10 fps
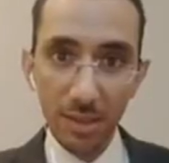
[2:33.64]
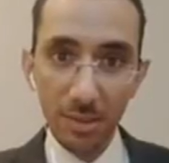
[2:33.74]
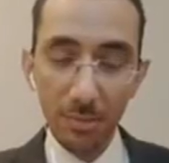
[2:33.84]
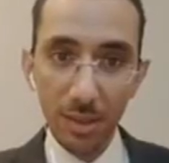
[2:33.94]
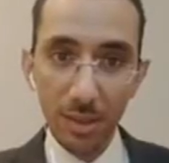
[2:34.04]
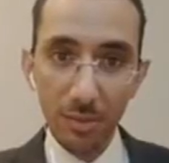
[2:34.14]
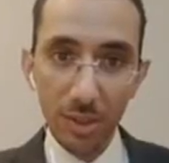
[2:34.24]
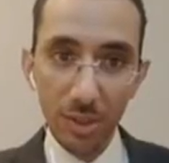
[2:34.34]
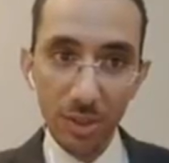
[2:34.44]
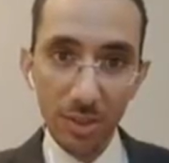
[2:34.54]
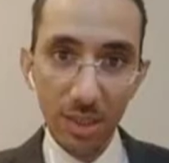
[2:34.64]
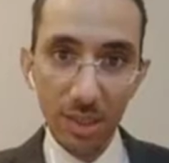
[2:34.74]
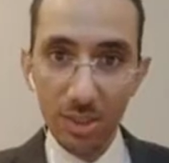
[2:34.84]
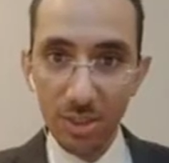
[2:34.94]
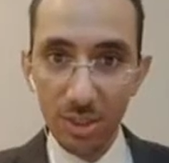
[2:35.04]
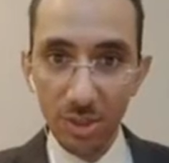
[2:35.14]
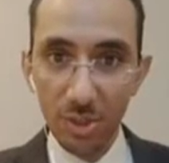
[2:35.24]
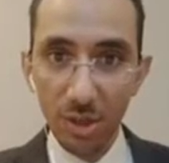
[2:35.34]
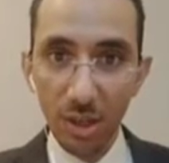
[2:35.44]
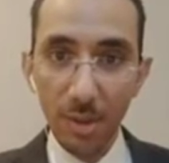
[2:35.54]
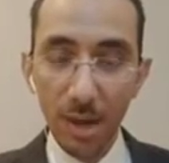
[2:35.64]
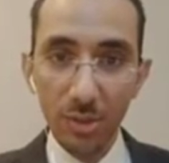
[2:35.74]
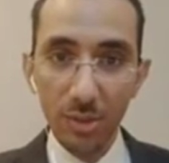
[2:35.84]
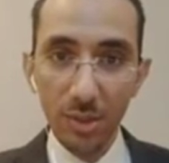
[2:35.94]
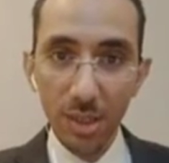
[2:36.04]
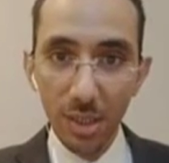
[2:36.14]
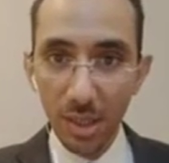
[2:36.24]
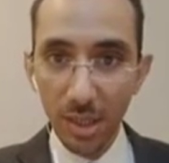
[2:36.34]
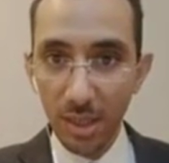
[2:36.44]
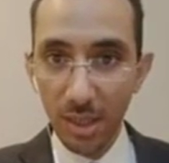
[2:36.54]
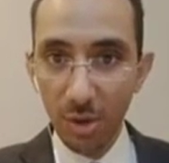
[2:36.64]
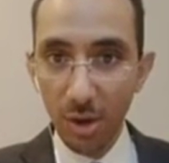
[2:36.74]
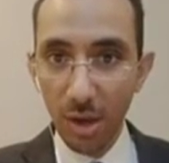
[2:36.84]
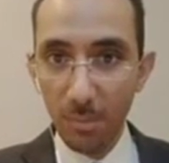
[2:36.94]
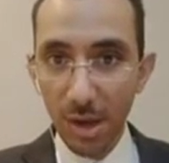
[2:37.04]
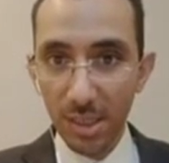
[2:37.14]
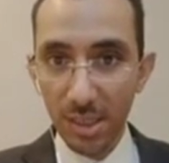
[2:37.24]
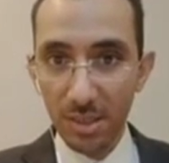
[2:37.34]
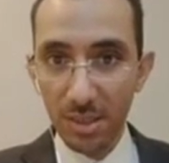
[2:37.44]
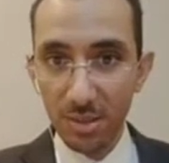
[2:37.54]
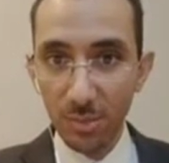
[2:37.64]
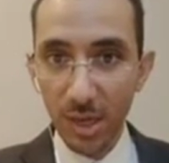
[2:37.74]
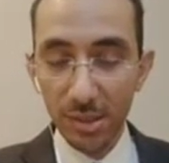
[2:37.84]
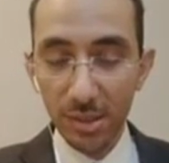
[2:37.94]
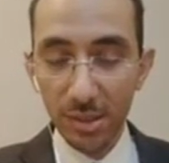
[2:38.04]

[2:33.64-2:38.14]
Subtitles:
and because it's all about the oil markets,